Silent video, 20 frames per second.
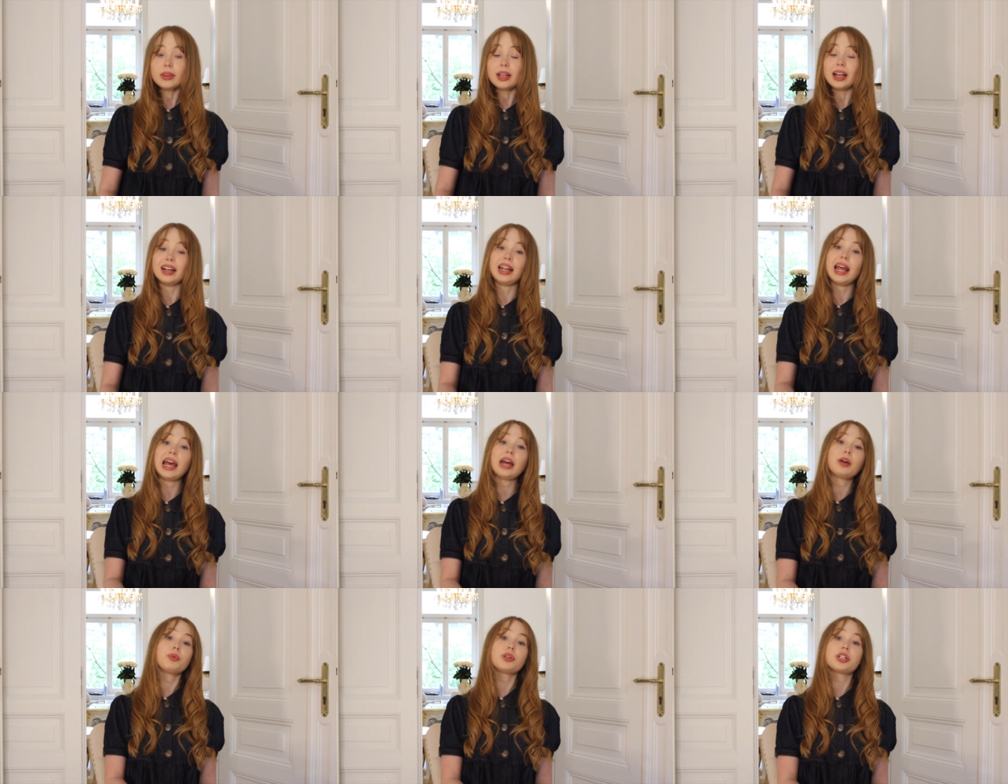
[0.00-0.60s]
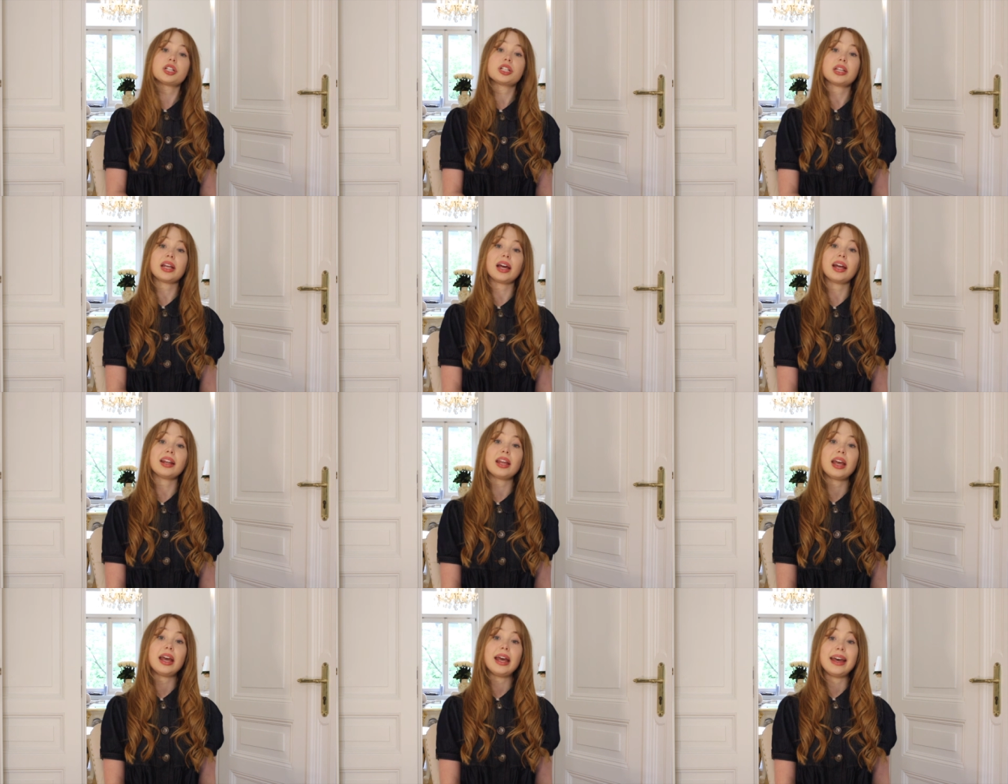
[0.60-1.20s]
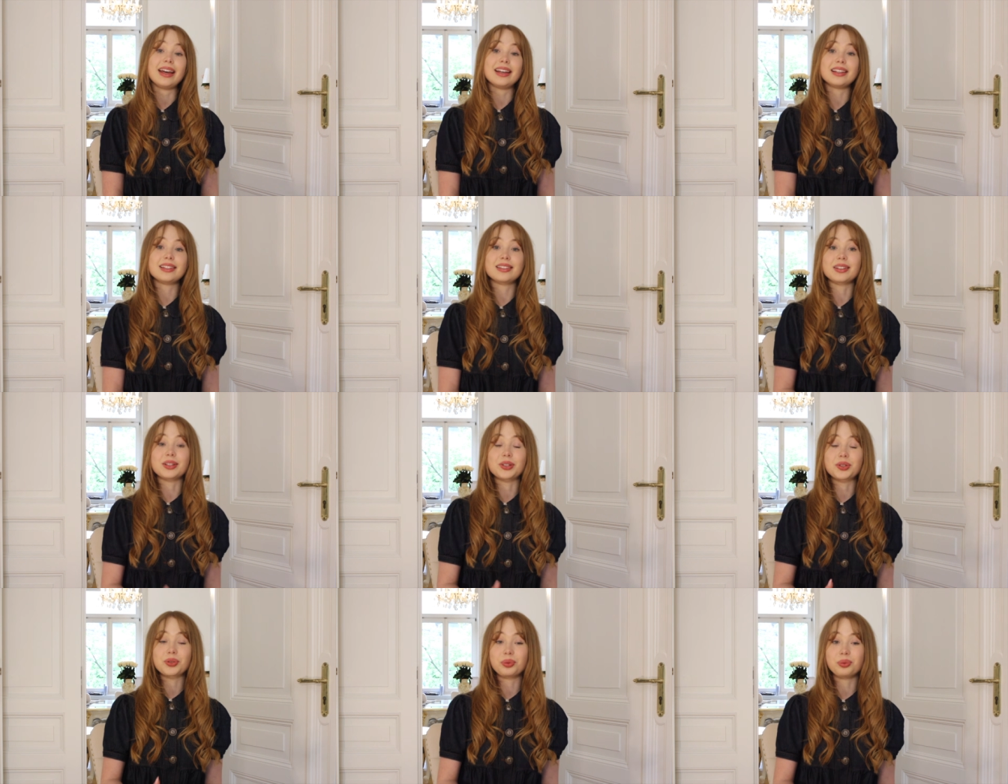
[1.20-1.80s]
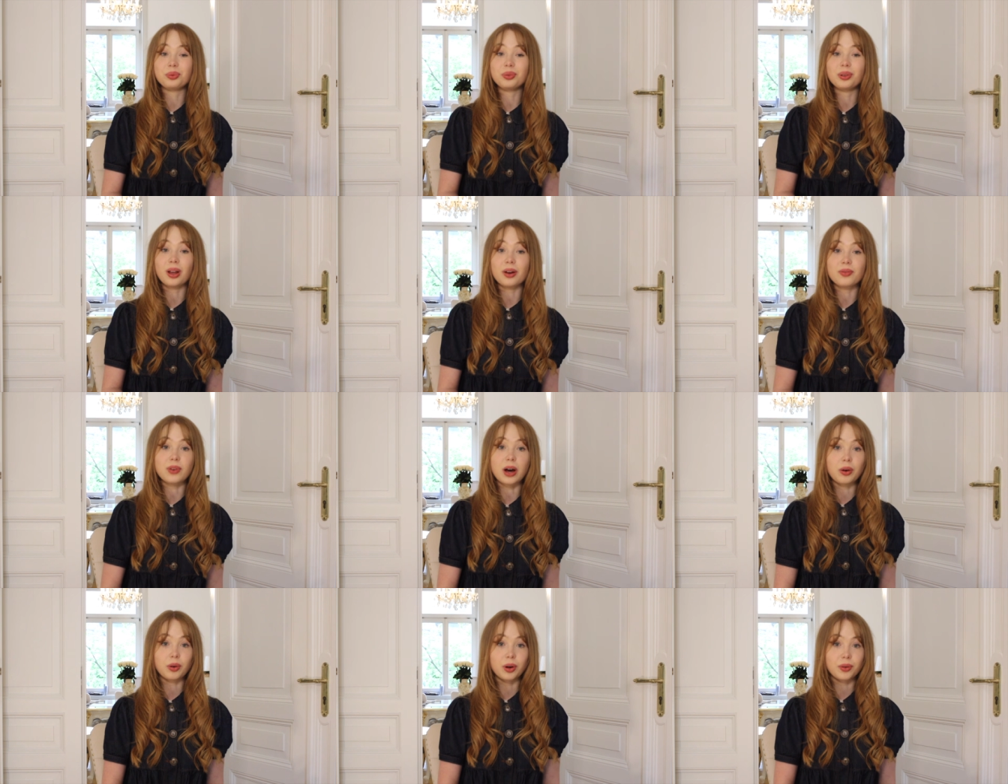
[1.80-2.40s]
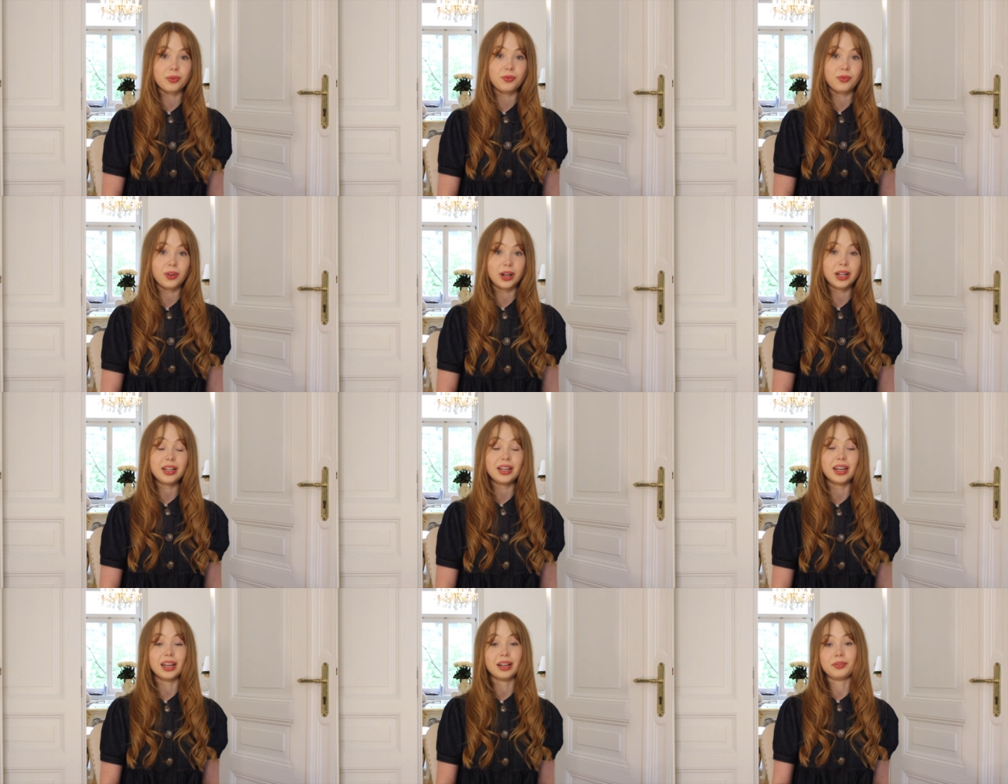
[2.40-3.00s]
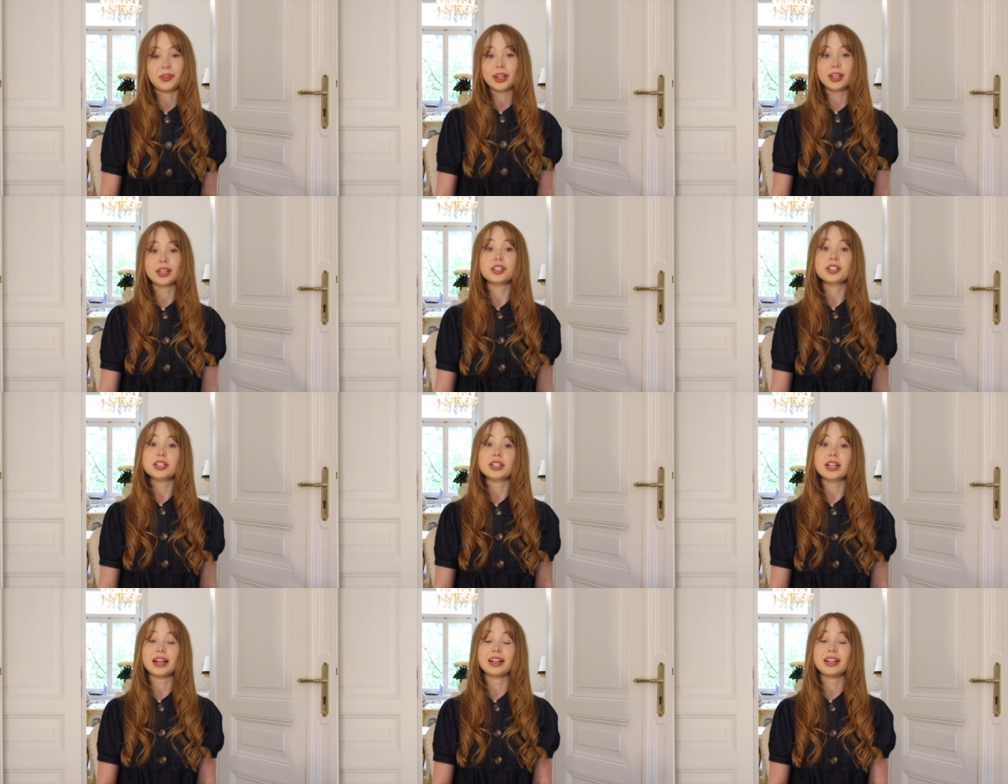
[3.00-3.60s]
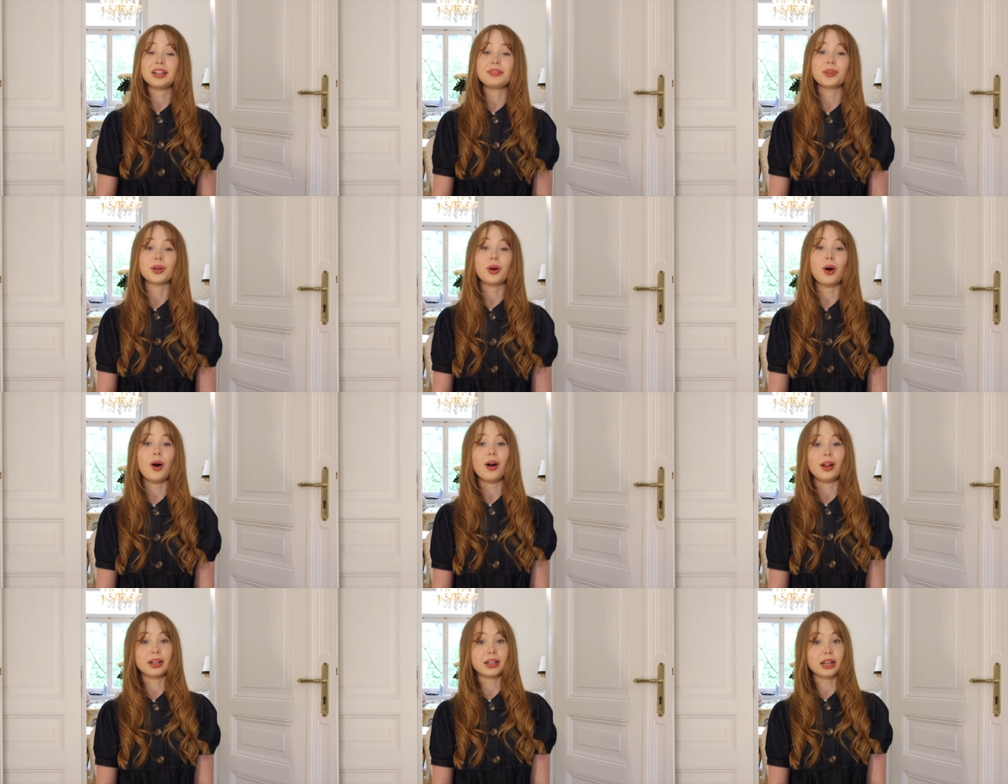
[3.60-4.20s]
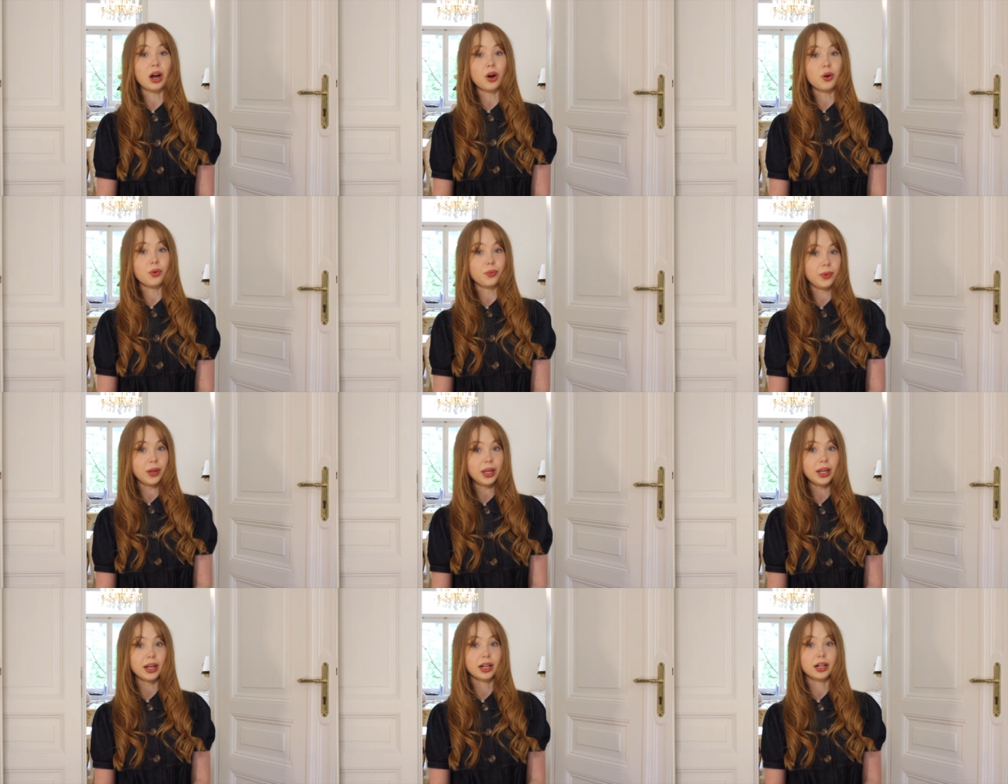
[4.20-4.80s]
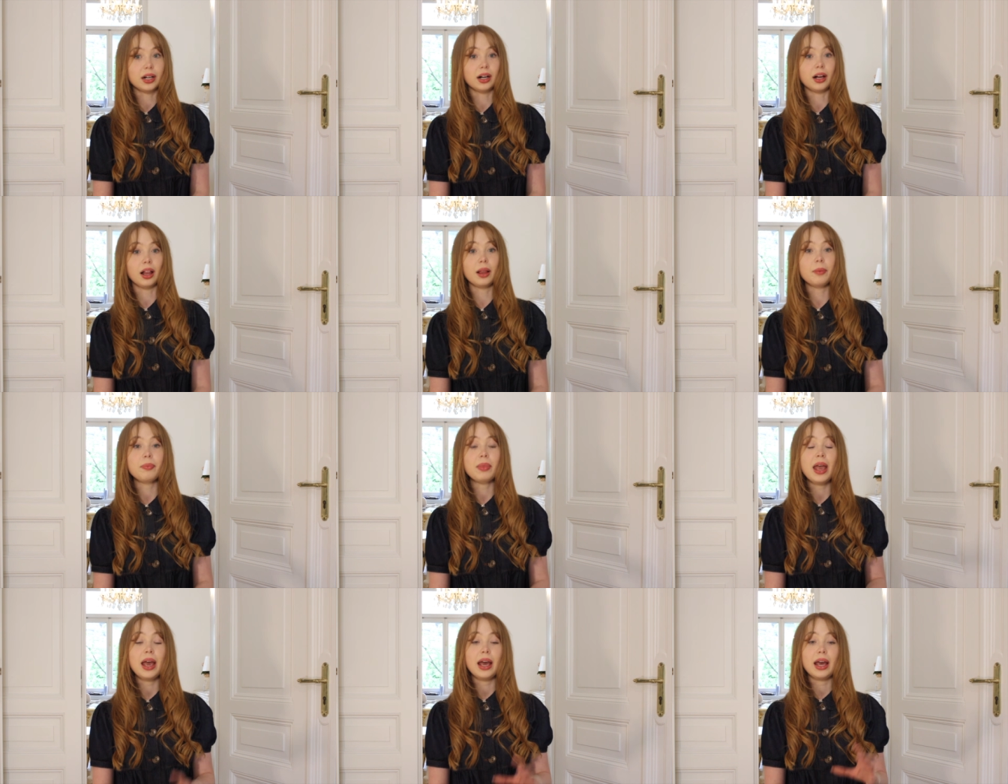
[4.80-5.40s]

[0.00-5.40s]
And language then is the tool of our thinking. Wittgenstein even called it our vehicle.